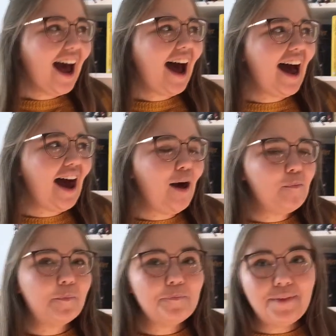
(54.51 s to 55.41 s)

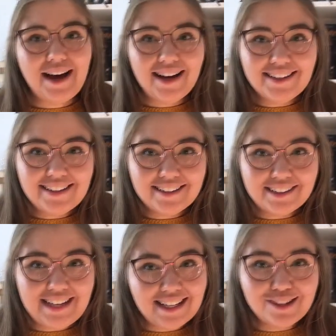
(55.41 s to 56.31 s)
but
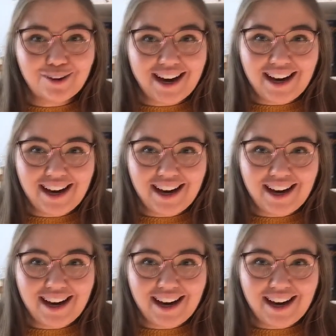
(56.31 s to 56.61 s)
that's why